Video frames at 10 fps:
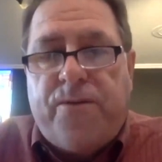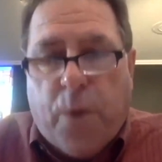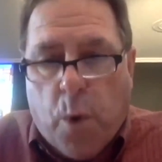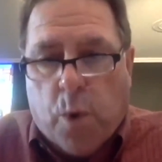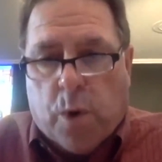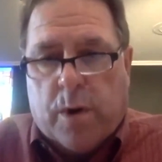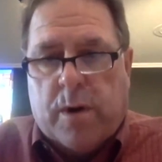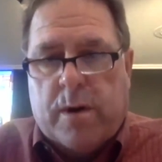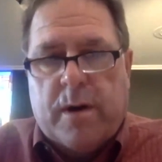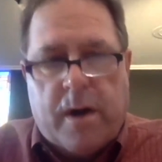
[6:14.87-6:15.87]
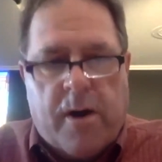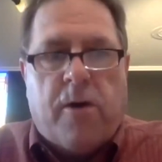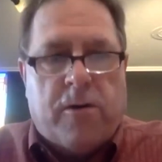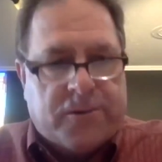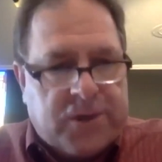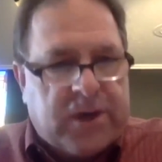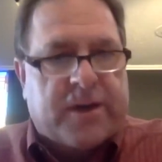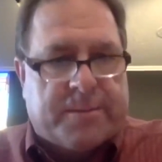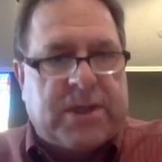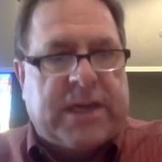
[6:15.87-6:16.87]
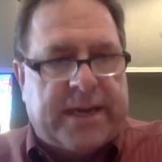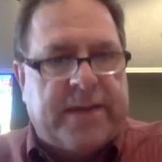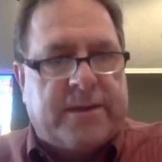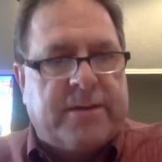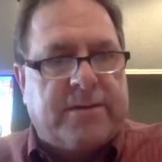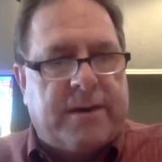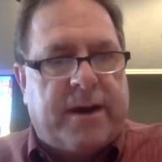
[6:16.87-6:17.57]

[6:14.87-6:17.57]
for all circumstances.